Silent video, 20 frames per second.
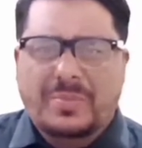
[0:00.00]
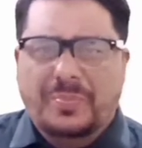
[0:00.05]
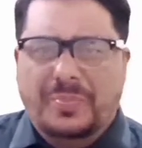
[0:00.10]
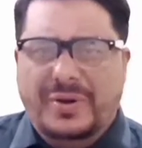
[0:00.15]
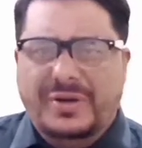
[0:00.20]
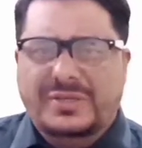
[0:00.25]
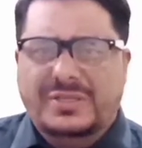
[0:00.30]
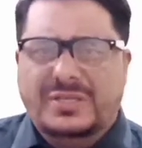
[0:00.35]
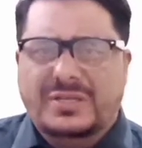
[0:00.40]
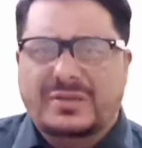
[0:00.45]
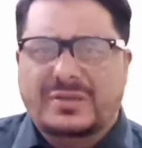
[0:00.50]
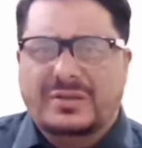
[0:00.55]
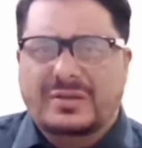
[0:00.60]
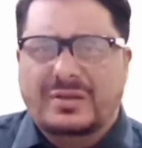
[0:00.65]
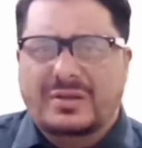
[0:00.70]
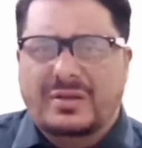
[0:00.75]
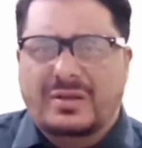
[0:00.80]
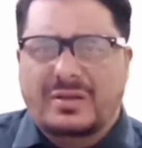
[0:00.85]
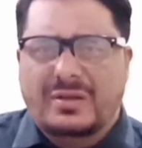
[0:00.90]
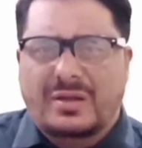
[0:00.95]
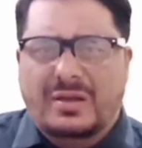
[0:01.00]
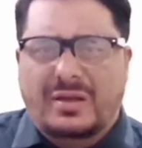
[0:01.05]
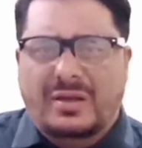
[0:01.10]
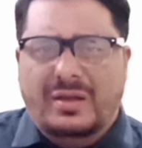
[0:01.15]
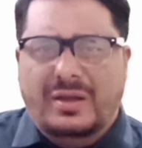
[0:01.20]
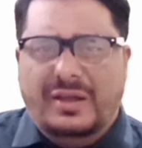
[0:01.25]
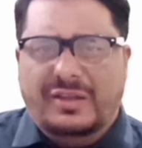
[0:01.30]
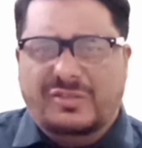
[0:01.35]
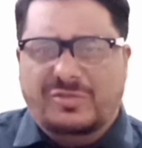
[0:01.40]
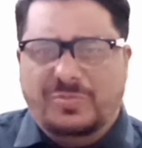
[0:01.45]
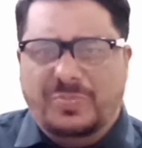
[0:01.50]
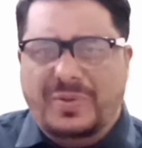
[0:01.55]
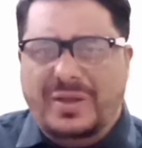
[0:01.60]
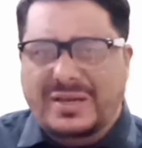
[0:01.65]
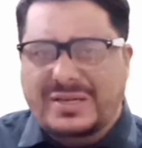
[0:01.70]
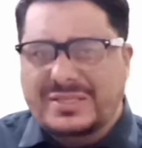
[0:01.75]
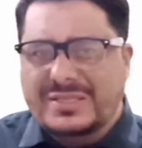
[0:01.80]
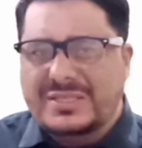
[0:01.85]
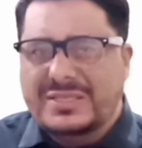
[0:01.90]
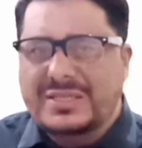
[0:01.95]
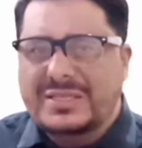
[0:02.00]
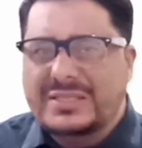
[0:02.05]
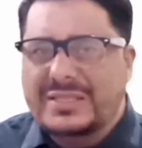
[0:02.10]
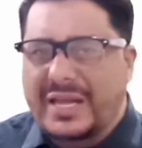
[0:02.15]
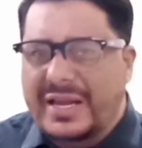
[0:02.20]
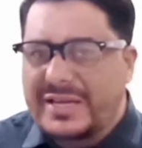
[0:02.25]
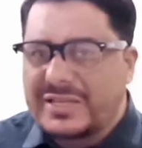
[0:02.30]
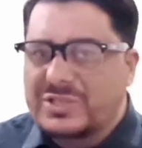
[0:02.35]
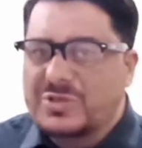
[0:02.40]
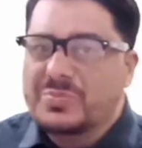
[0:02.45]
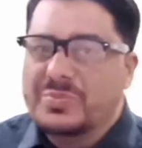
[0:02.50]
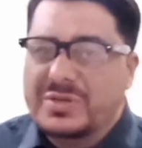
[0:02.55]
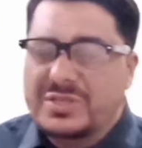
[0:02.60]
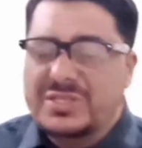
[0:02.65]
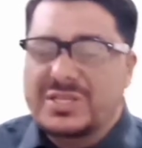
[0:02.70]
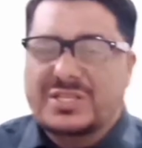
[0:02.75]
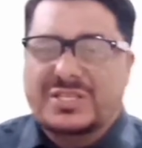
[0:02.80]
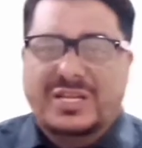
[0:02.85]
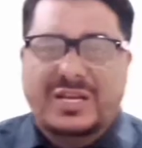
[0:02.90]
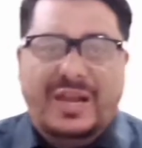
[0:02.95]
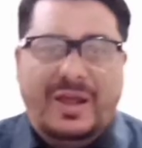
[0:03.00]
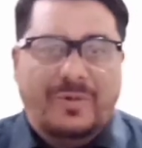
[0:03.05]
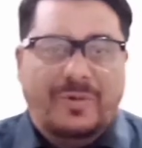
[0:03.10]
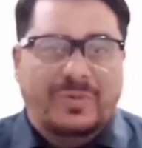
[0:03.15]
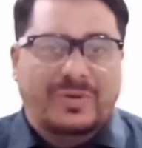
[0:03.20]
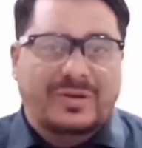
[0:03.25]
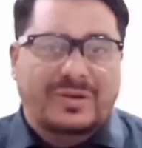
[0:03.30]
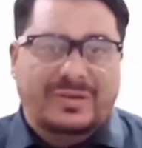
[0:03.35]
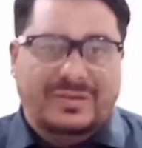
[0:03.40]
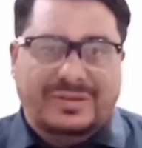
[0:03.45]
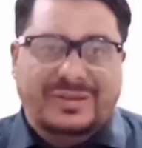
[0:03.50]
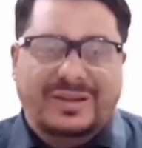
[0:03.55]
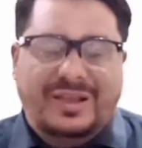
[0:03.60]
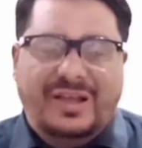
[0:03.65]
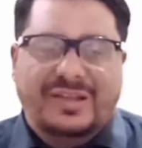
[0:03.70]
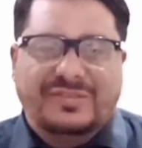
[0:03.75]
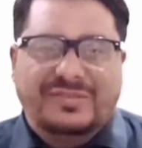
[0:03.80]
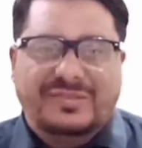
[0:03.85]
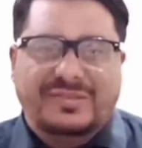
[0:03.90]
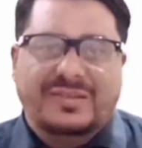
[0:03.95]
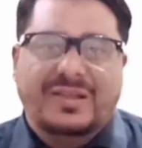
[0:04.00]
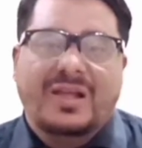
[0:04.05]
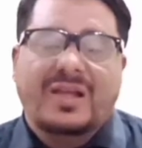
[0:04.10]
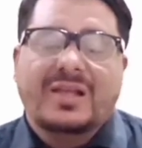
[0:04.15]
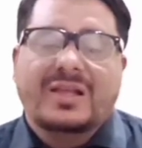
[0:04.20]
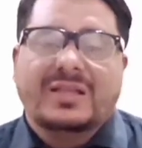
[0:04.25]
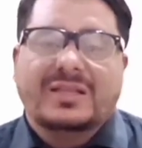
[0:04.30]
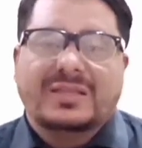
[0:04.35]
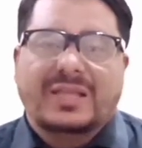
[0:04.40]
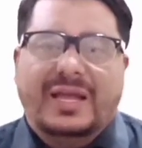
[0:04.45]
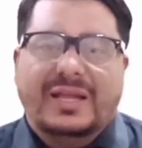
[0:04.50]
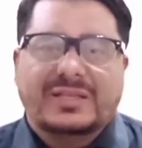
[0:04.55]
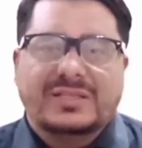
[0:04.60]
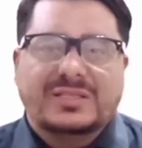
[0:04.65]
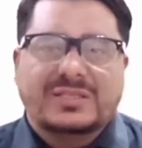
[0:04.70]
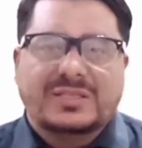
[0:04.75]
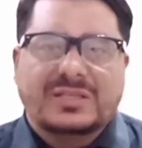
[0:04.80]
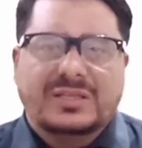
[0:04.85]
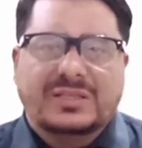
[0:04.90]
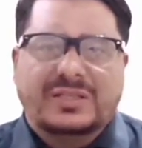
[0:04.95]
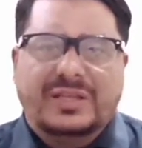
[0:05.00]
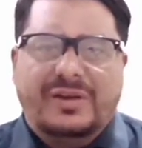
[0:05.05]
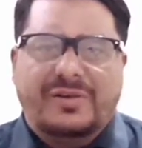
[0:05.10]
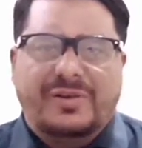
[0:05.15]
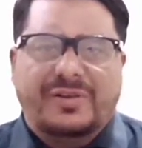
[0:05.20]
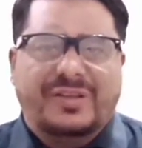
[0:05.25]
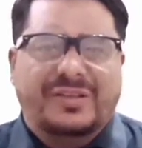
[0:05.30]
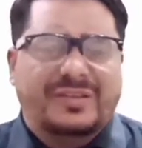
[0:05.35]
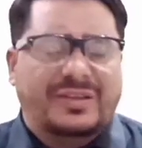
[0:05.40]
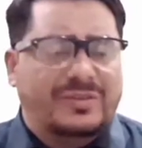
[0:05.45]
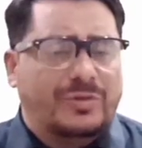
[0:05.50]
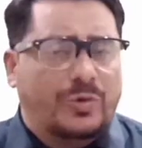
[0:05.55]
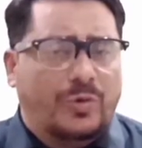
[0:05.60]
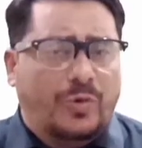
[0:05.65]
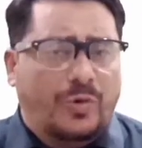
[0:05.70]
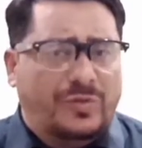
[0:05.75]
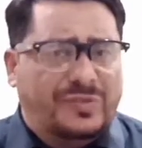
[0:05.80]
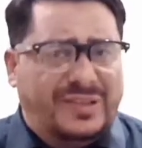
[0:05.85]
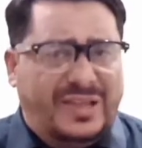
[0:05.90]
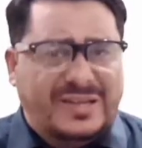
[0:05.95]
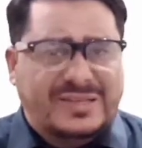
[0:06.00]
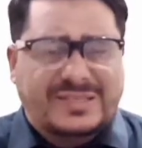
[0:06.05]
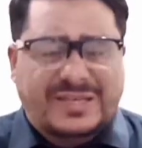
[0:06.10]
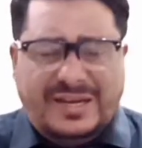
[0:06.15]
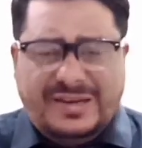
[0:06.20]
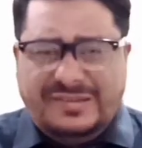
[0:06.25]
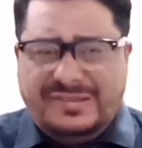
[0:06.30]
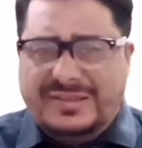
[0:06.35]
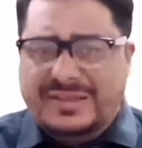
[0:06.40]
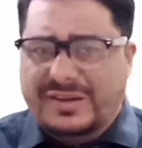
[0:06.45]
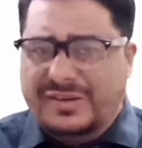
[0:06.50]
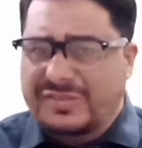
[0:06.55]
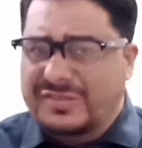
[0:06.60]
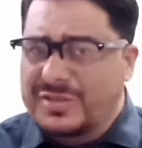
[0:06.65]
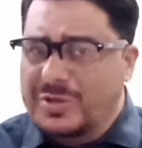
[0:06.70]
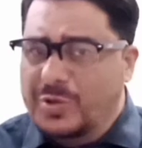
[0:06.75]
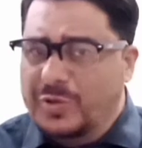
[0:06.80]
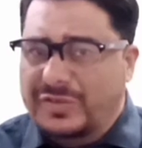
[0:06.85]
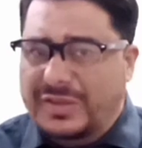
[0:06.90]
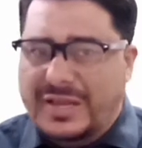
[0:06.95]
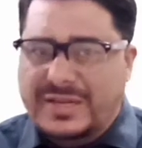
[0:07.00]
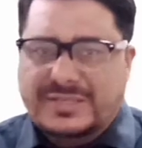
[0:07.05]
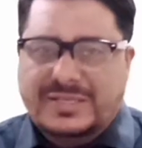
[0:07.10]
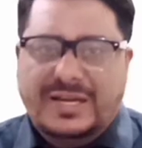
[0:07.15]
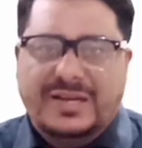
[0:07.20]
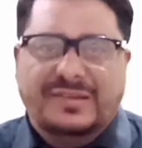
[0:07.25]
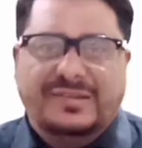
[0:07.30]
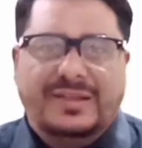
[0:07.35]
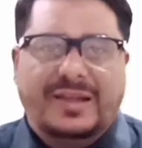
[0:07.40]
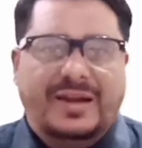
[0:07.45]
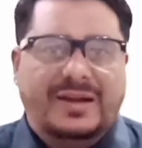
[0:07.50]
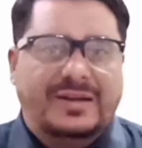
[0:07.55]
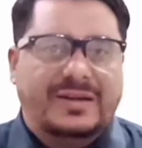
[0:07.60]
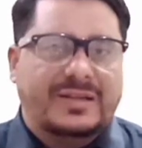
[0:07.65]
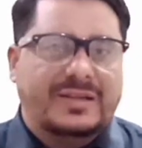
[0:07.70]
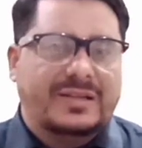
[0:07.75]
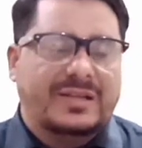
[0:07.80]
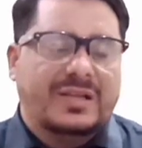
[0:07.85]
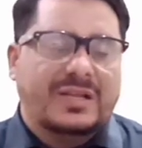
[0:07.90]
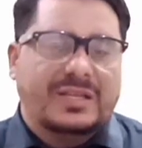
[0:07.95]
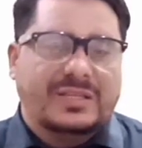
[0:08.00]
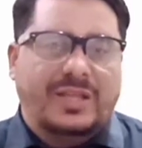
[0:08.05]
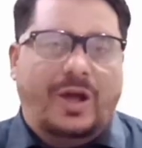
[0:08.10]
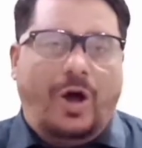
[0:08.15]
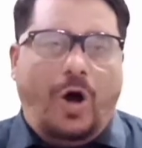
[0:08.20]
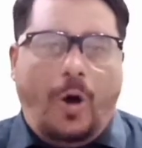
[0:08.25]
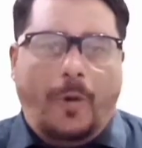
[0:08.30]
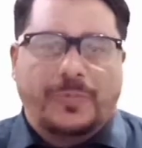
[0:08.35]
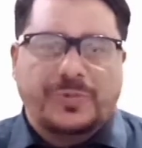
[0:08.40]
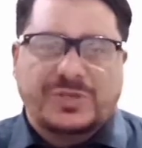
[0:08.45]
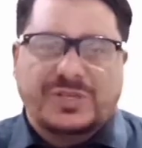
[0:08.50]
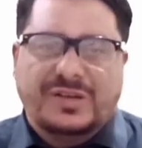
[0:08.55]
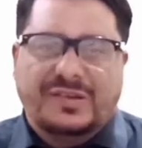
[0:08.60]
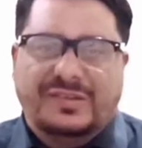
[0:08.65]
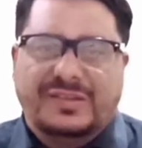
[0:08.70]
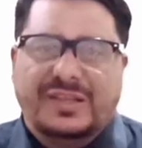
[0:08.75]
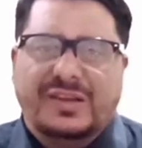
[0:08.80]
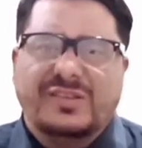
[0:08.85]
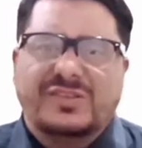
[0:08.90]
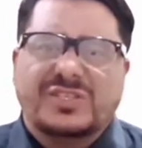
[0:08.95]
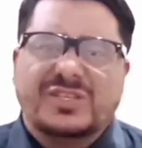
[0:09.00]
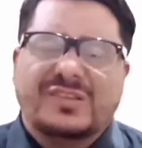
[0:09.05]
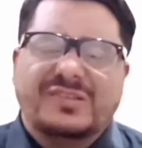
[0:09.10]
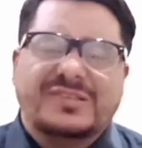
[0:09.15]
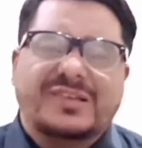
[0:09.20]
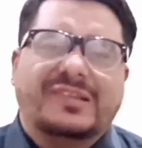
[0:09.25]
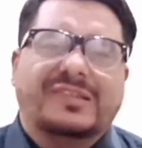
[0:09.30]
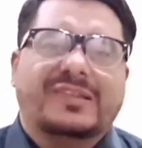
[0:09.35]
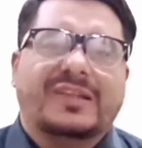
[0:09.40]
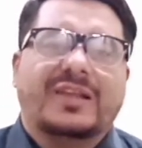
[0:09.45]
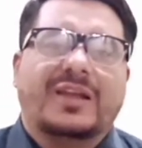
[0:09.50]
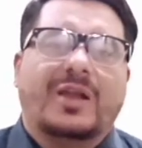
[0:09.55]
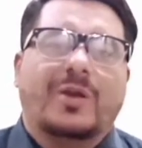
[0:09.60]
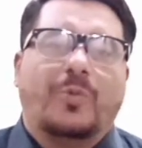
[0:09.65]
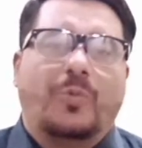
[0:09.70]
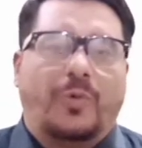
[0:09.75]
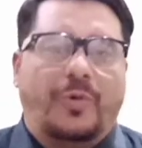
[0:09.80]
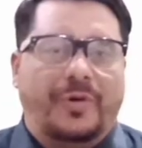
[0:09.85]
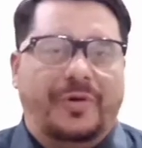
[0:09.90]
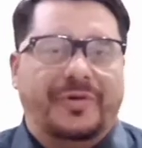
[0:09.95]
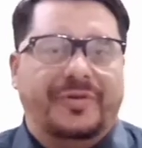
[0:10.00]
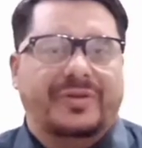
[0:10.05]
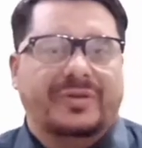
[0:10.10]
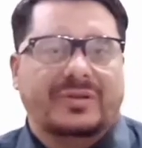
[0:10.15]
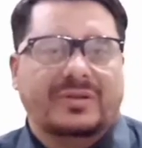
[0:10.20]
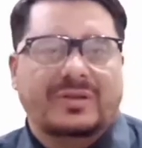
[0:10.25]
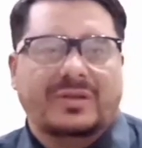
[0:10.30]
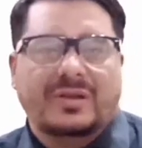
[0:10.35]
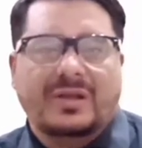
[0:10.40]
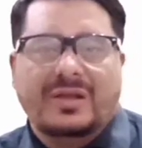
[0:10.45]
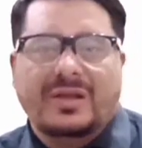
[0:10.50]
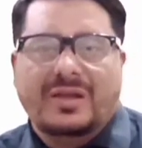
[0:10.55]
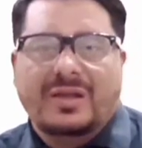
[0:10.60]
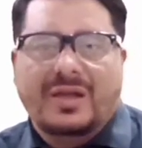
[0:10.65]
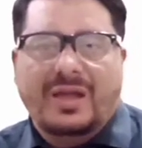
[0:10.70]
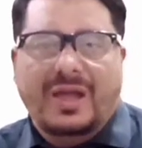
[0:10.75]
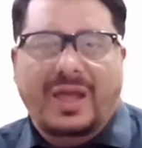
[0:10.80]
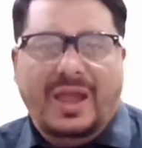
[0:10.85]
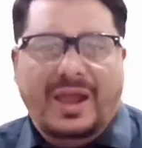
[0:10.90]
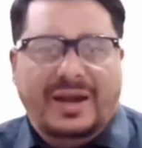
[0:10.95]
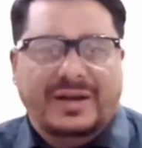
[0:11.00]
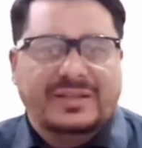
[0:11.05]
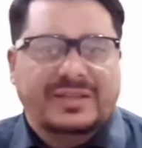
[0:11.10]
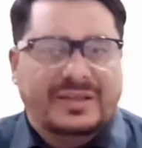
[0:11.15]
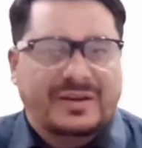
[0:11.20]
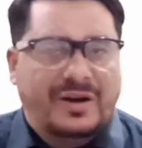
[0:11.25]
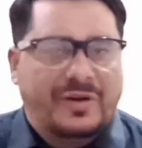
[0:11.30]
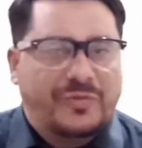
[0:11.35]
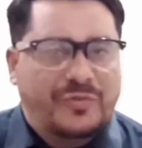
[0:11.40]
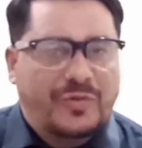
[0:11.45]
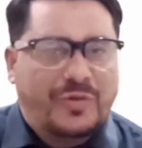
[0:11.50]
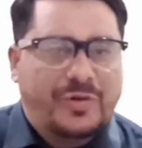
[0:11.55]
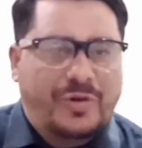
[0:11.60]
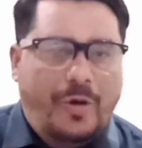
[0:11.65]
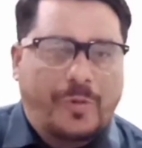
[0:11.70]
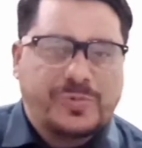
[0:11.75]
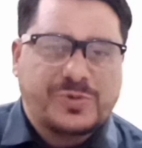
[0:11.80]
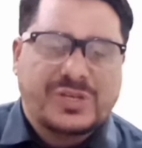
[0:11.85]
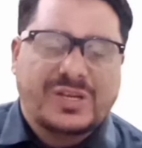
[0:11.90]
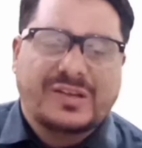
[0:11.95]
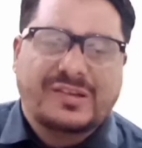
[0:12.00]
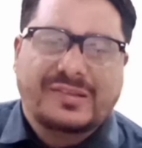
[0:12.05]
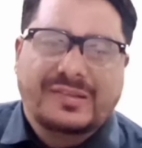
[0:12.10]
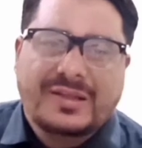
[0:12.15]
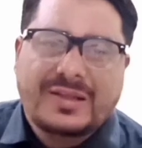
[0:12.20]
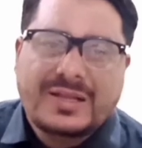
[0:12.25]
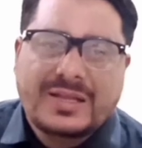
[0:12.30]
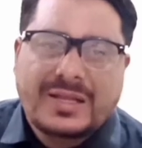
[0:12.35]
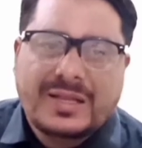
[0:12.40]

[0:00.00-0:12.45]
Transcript: But expect the intermediate level class that there is no sentence, and the options. There is just a single word and there are four options.